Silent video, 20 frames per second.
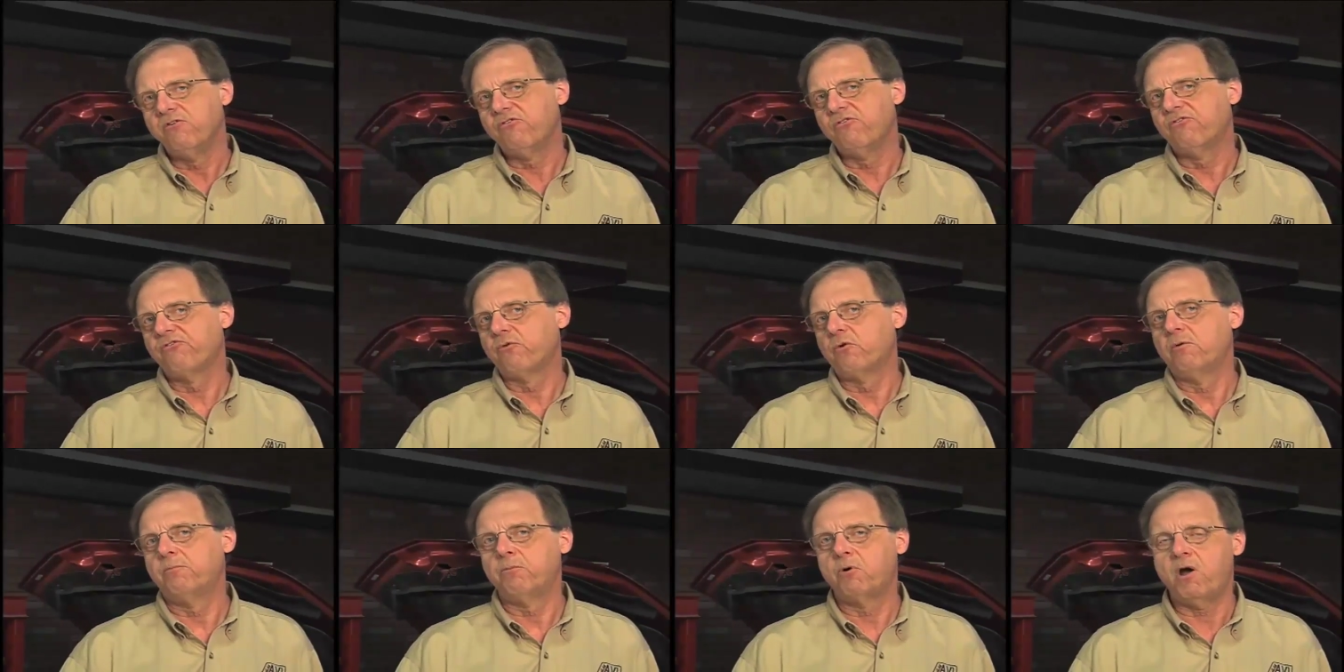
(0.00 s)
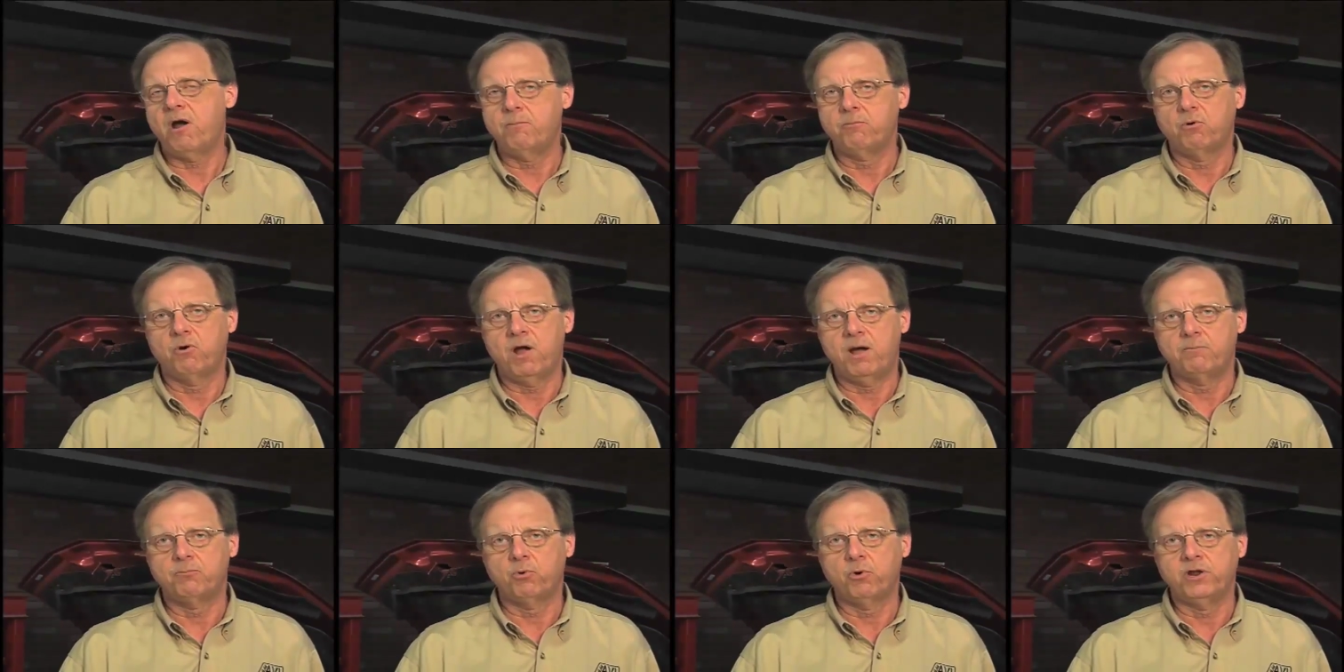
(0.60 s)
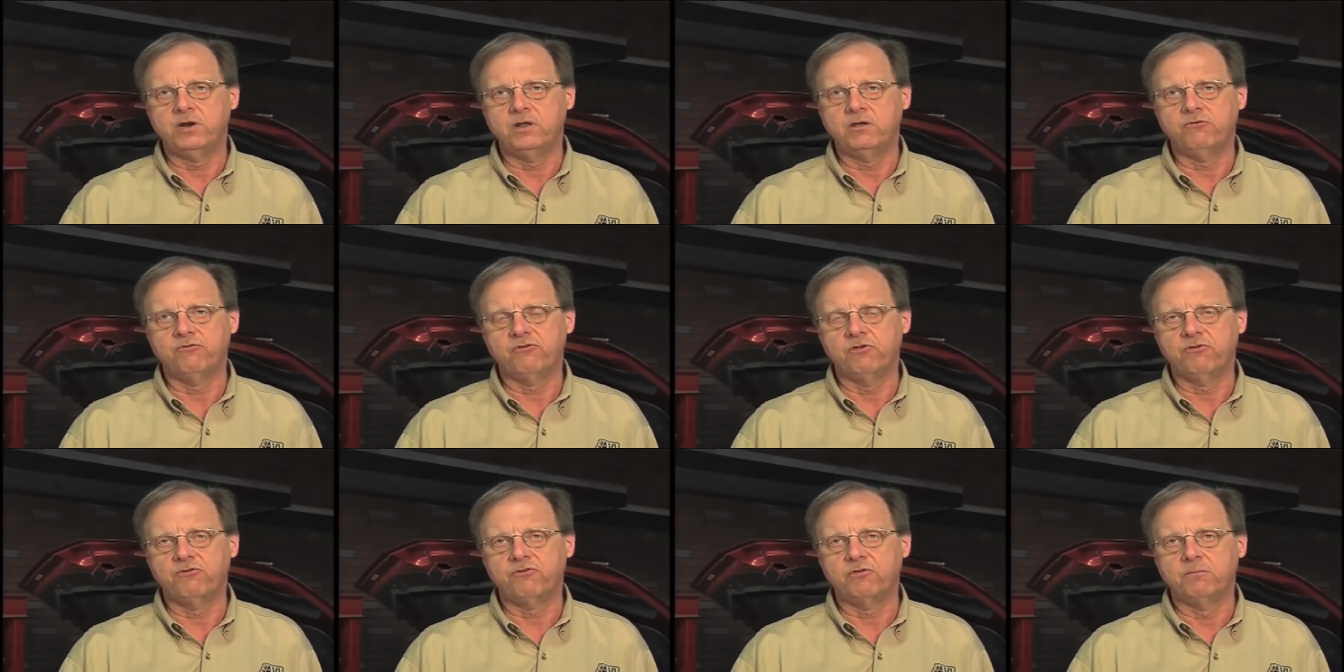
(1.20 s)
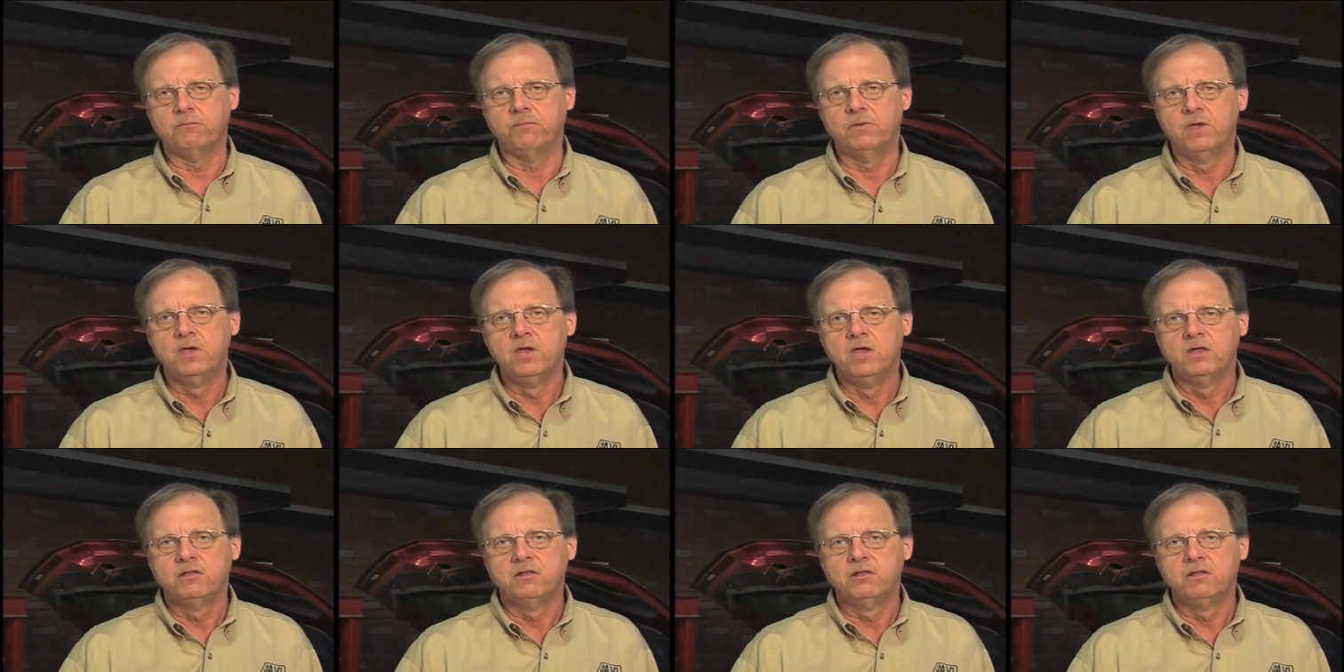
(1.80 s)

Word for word: This is for a proper operating system.